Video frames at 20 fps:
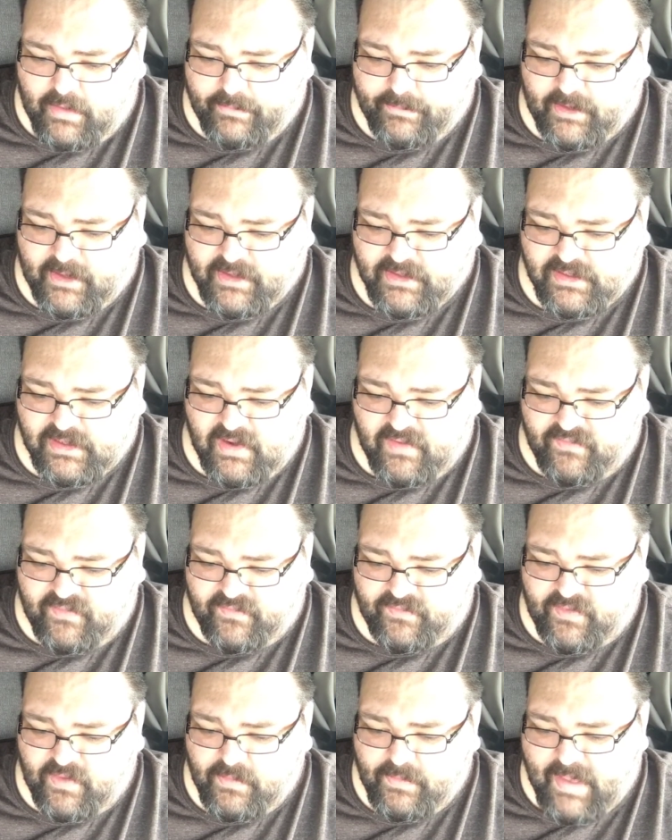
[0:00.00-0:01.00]
Because you have a
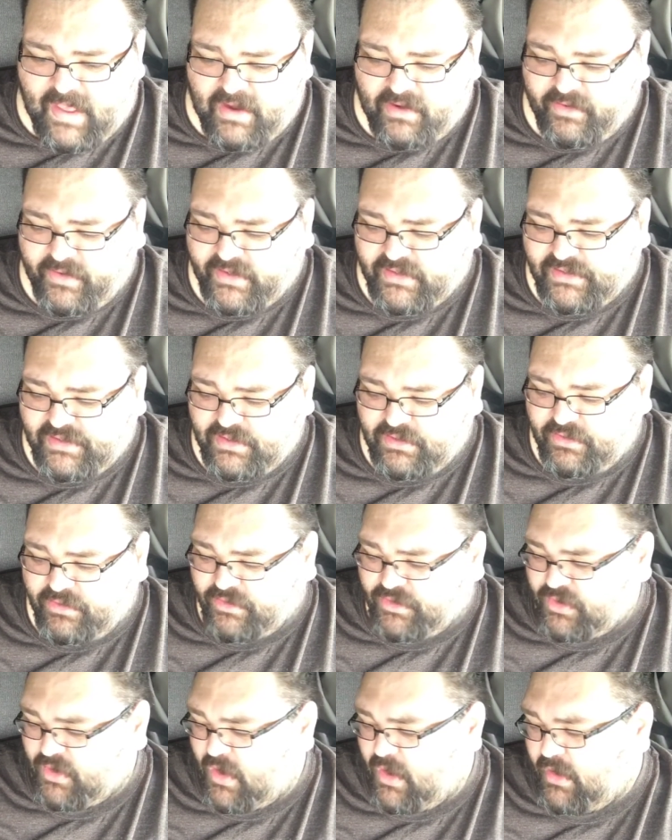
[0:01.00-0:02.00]
few batteries in your
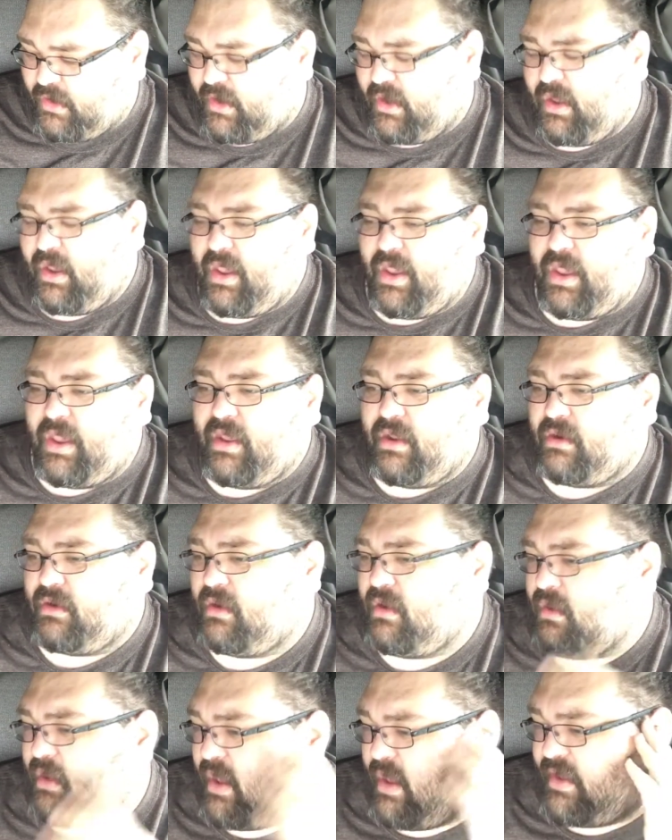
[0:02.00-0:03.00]
truck, and
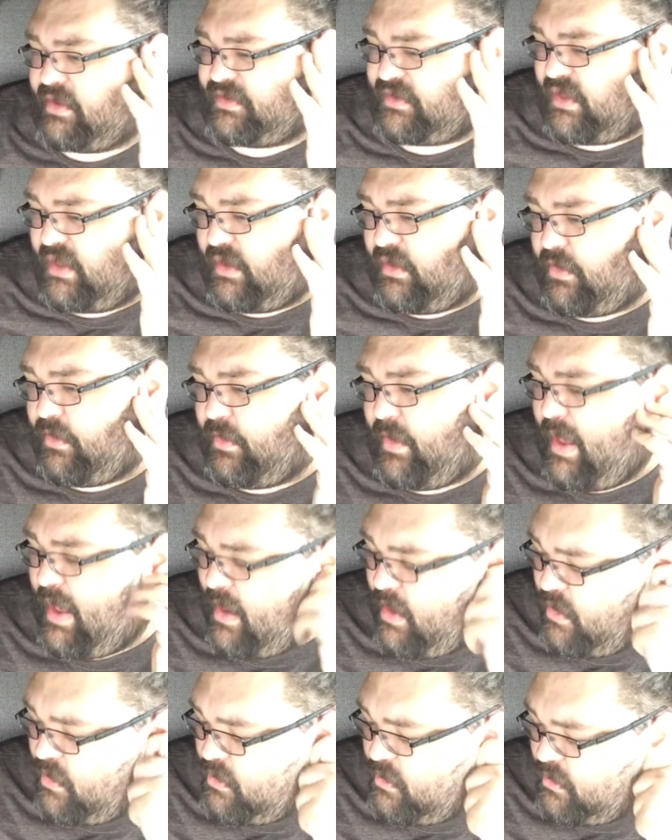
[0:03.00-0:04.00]
as they go
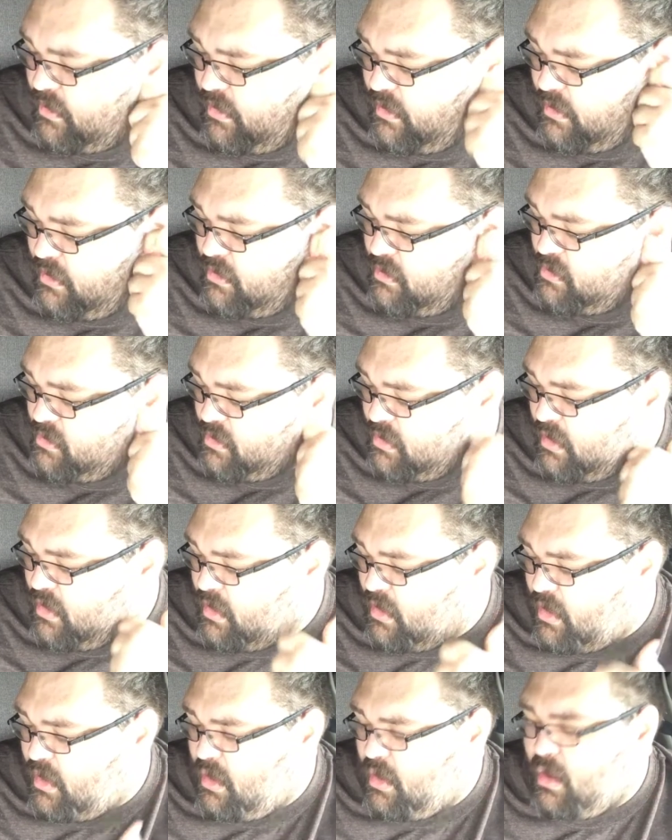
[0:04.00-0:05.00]
out
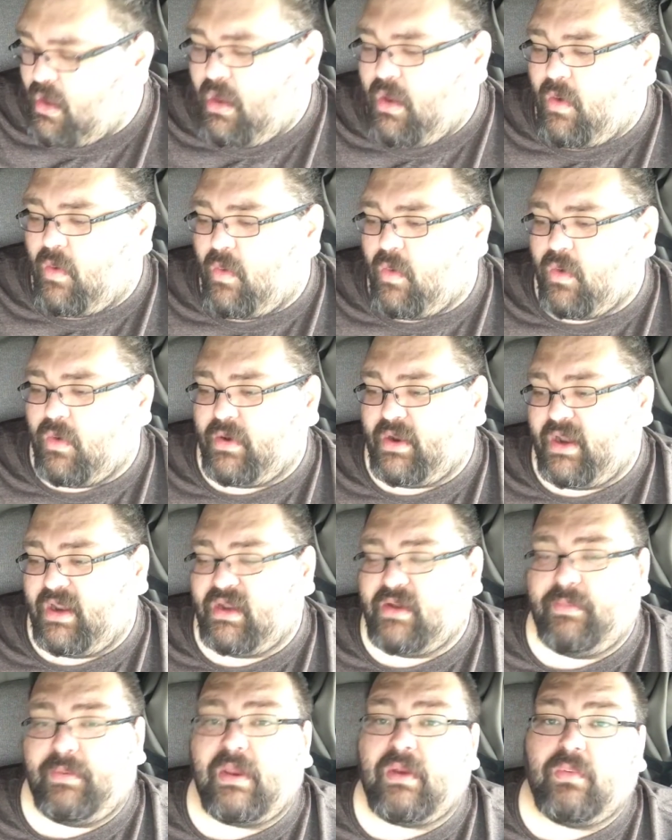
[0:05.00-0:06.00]
or need
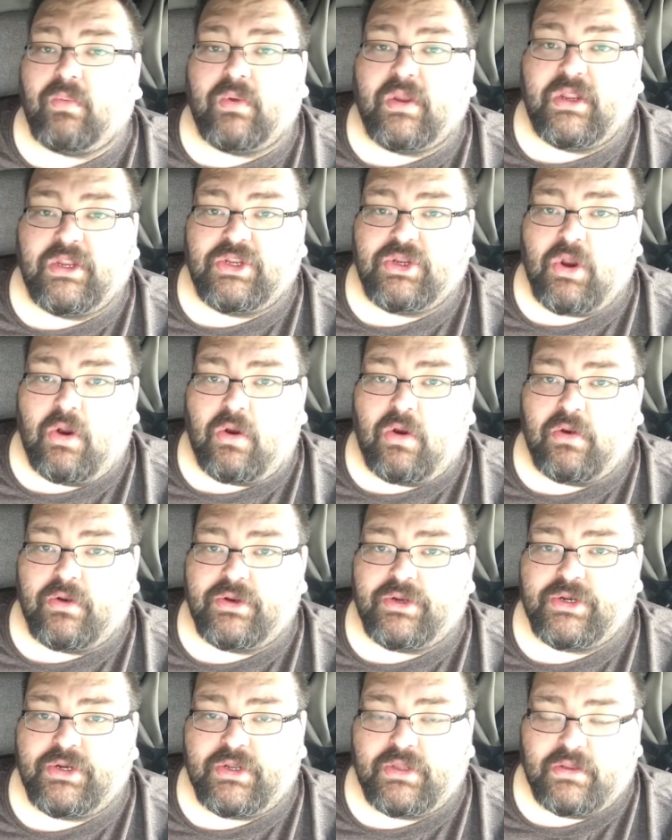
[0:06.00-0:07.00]
to be
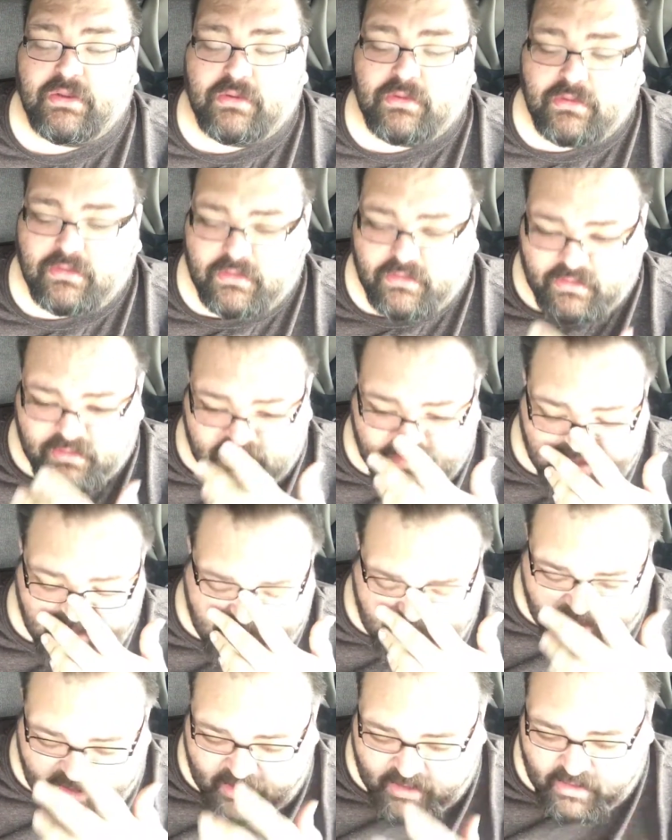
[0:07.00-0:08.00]
recharged,
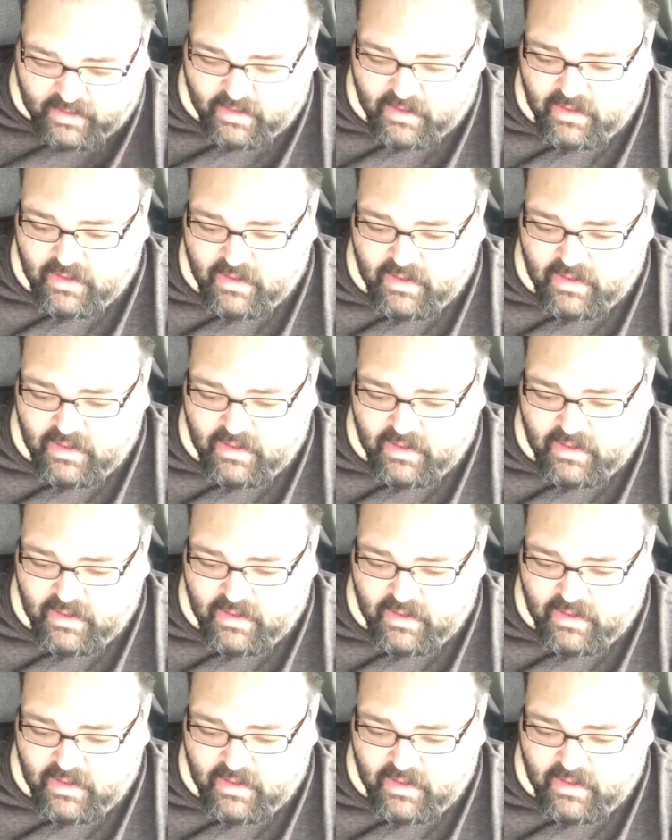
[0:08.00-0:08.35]
they